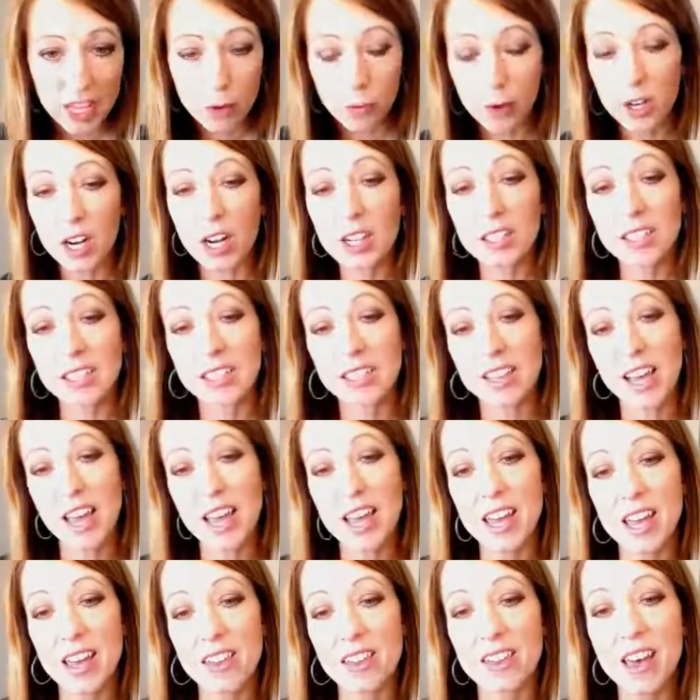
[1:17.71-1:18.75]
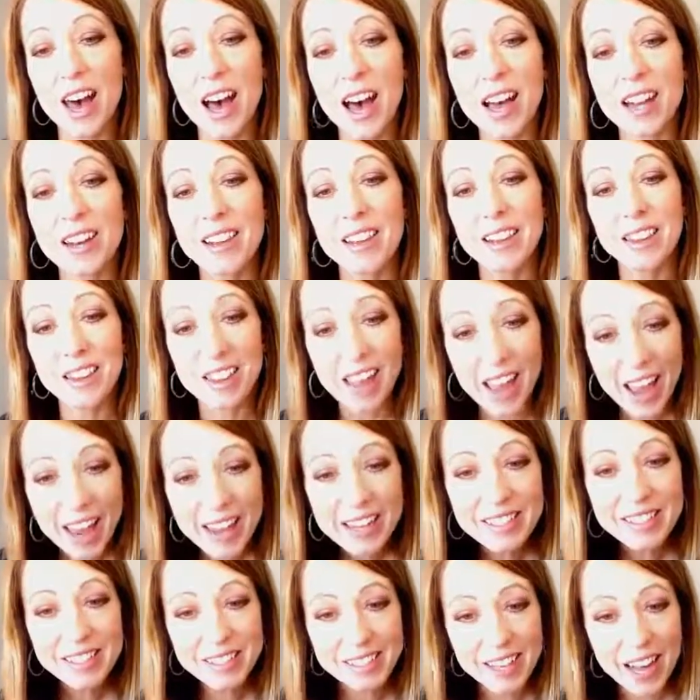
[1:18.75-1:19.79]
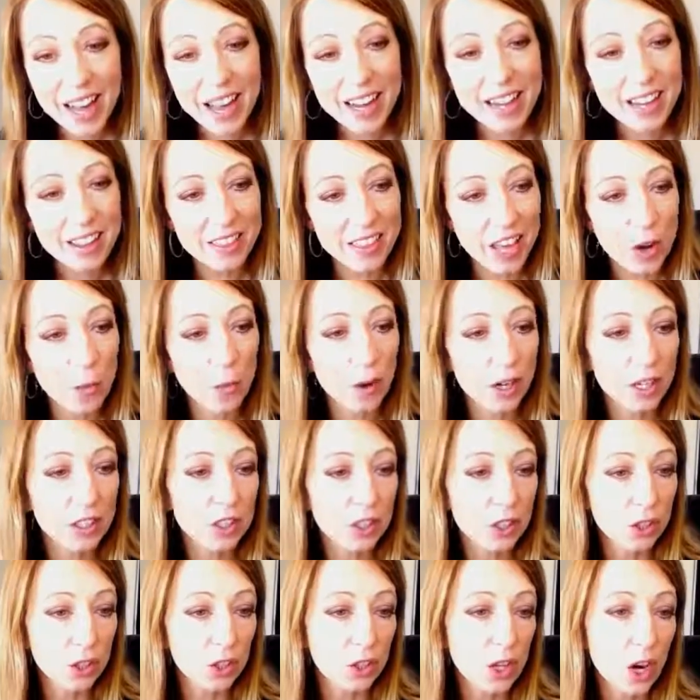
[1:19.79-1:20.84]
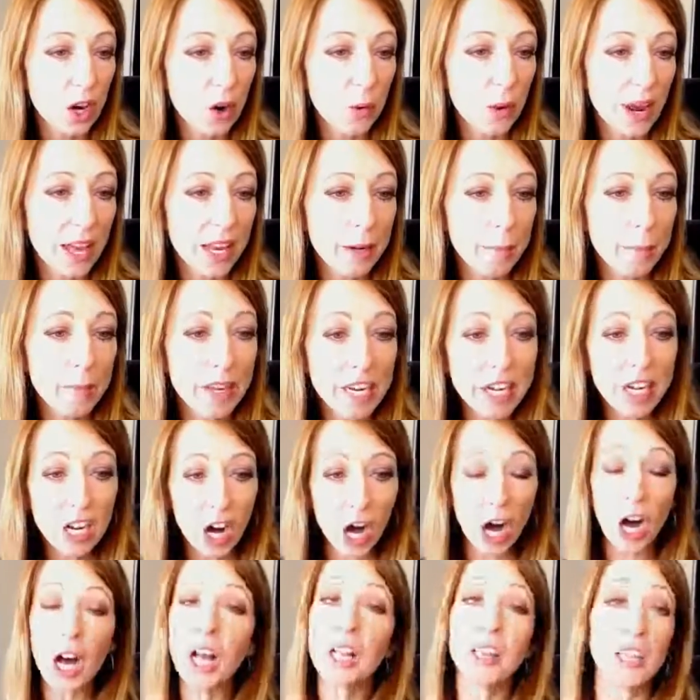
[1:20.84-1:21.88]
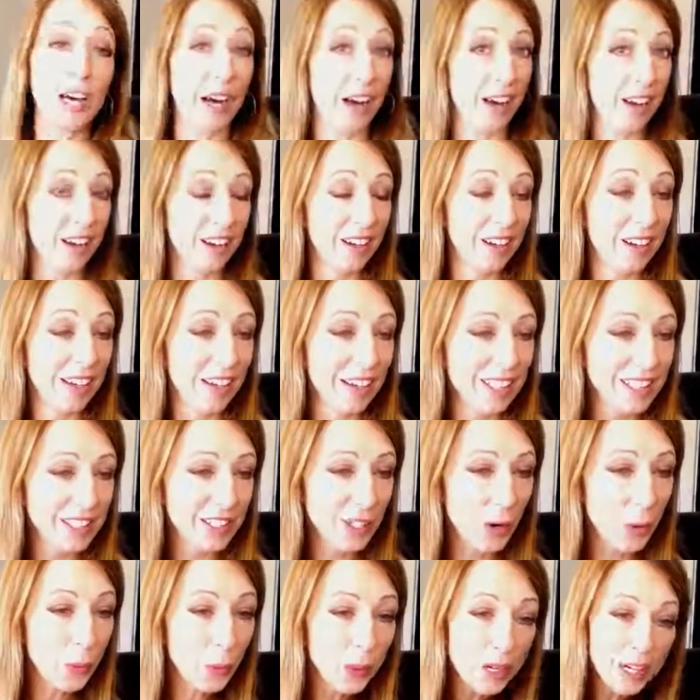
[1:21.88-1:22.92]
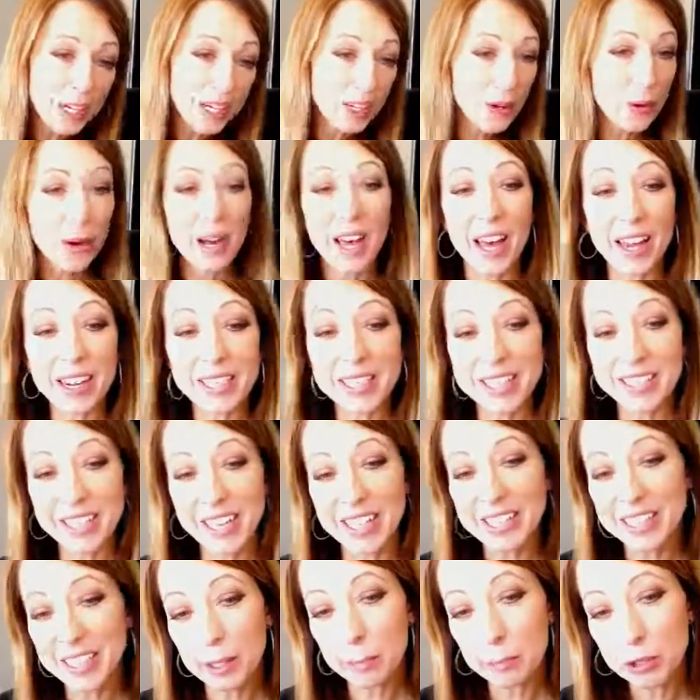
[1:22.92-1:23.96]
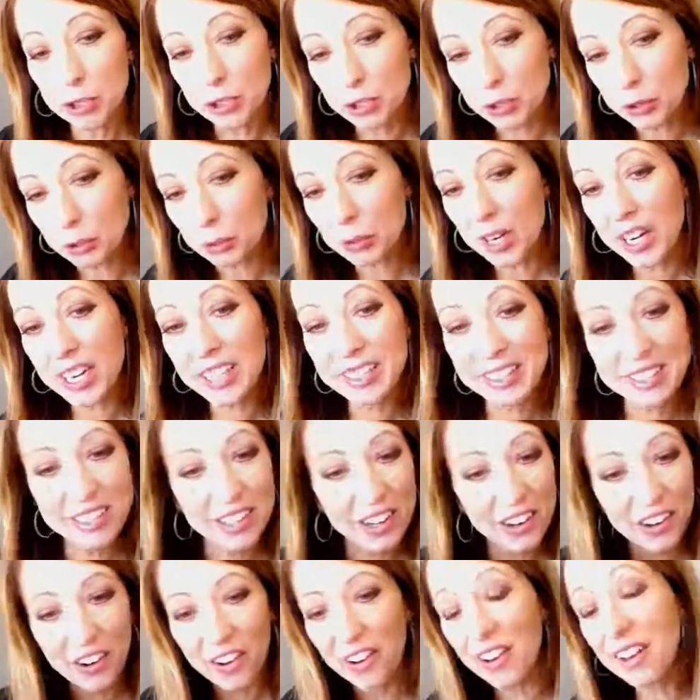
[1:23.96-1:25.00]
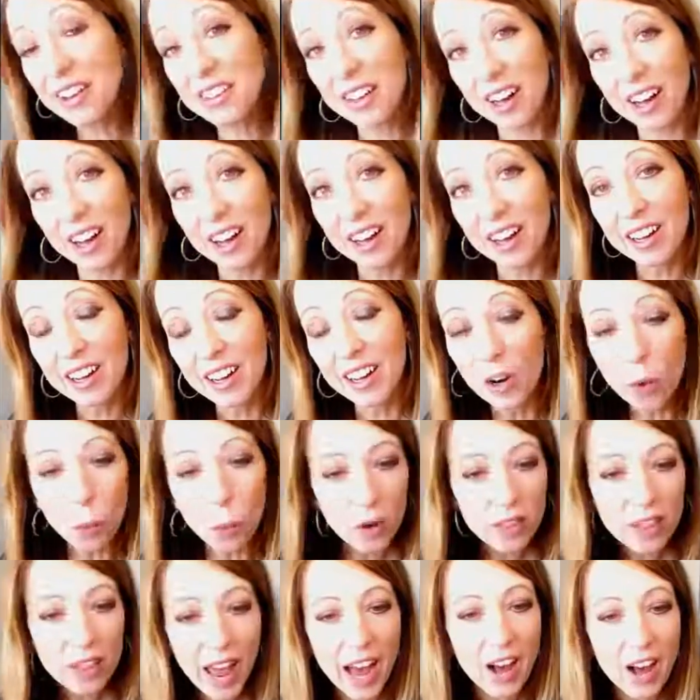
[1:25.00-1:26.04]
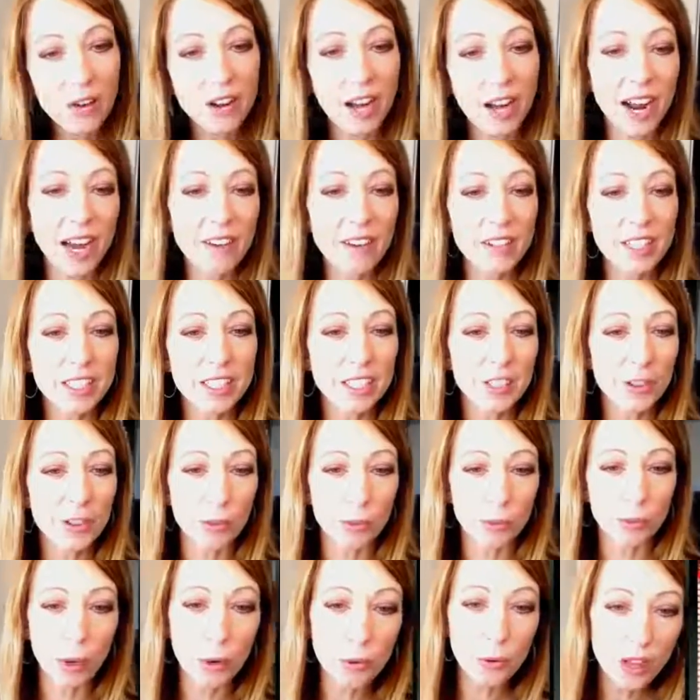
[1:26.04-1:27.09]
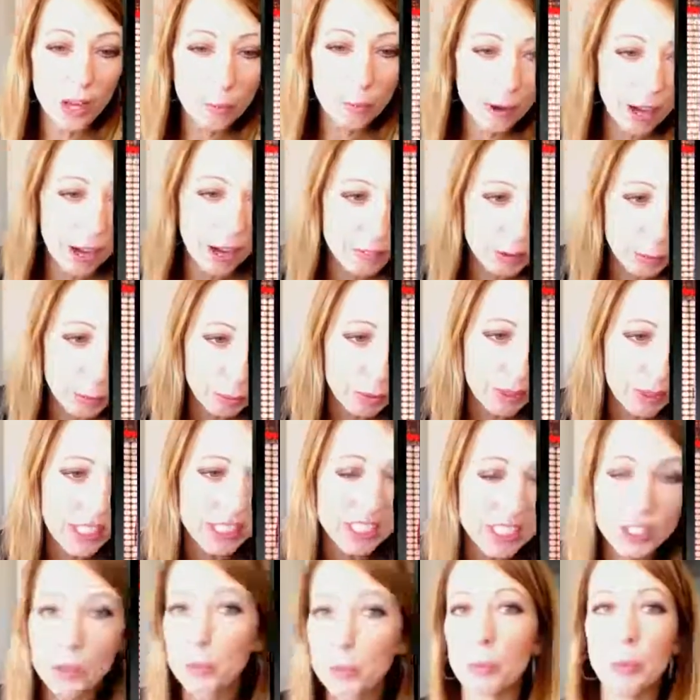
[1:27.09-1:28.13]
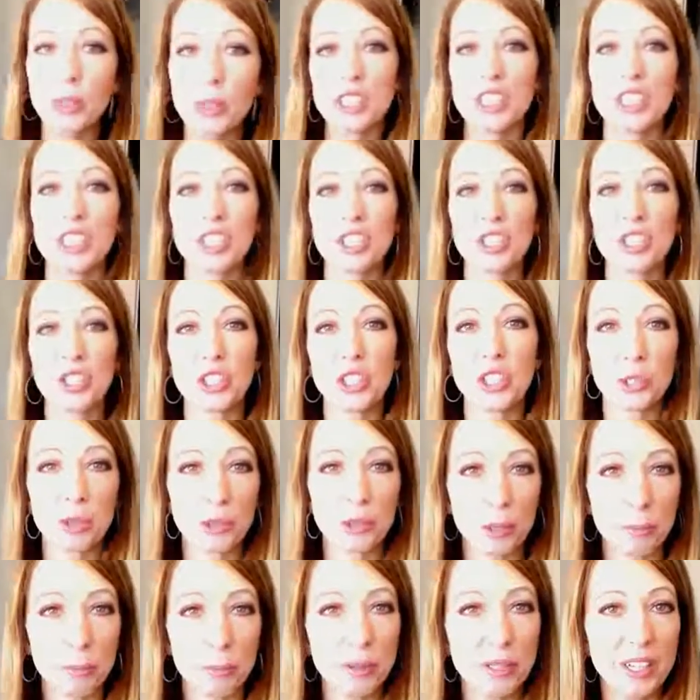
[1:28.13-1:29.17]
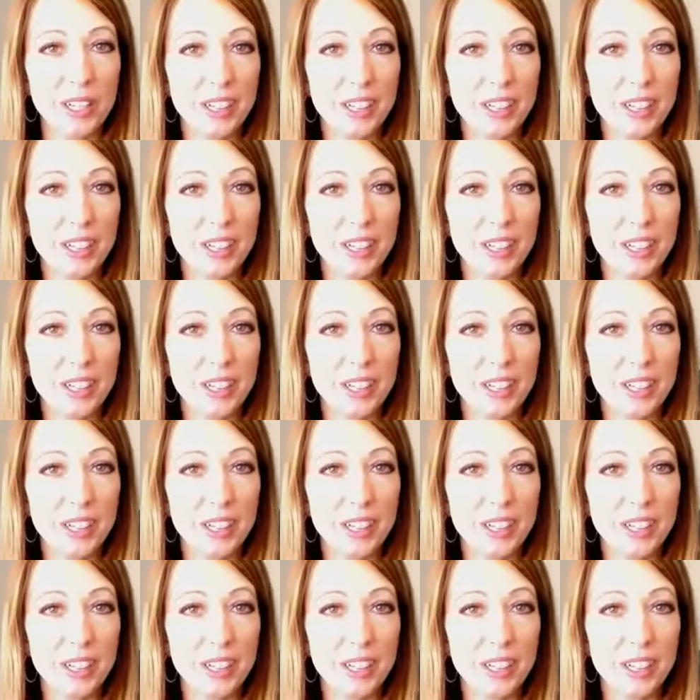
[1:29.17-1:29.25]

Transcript: He went on to say that they said they wanted to go and meet Allah. So we're going to go ahead and send them straight to Allah without having to throw them off a bridge. We'll just shoot them.